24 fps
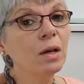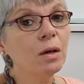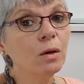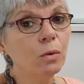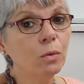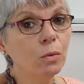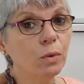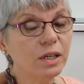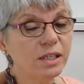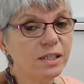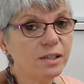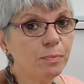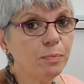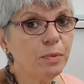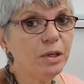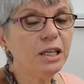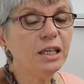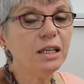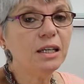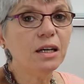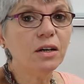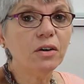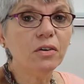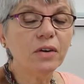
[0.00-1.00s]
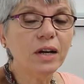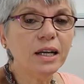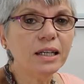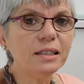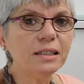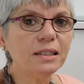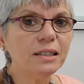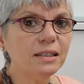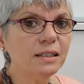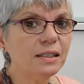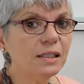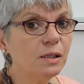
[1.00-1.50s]
when speaking and
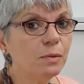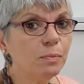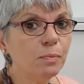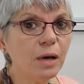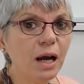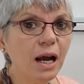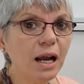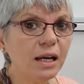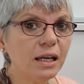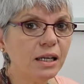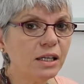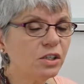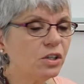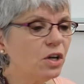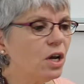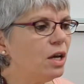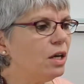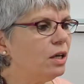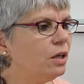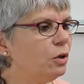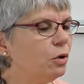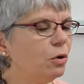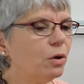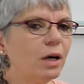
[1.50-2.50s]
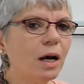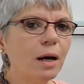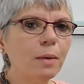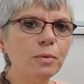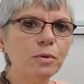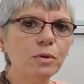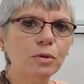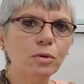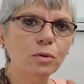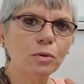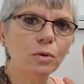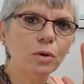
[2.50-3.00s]
writing in Spanish, you
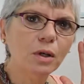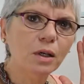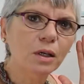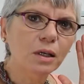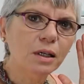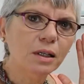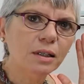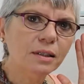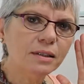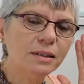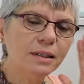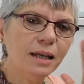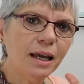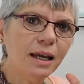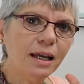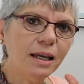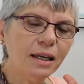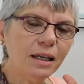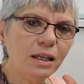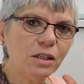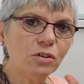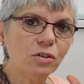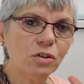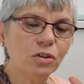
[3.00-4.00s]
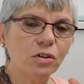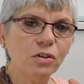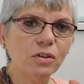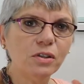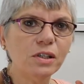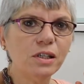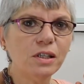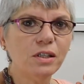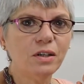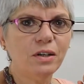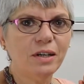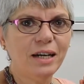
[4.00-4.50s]
have to take into
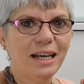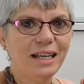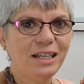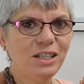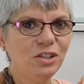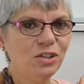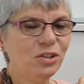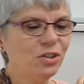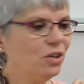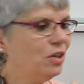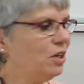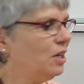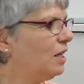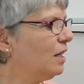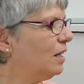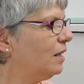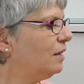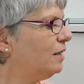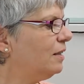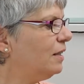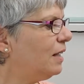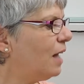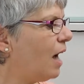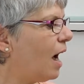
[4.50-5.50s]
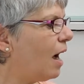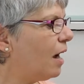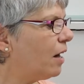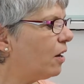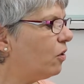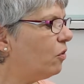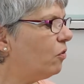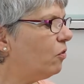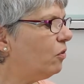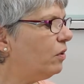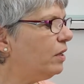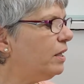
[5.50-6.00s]
consideration the
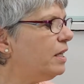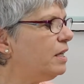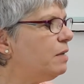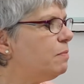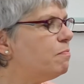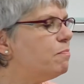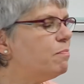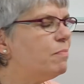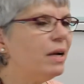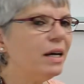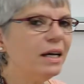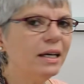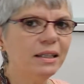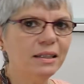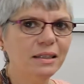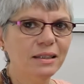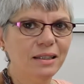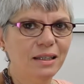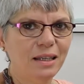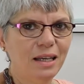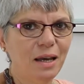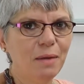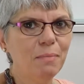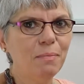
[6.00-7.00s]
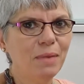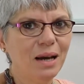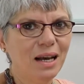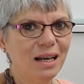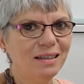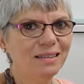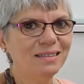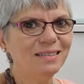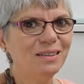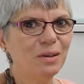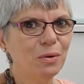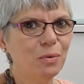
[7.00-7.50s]
agreement
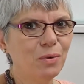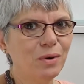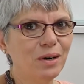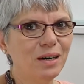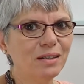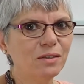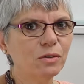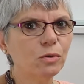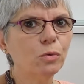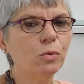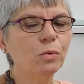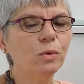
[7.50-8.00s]
amongst words.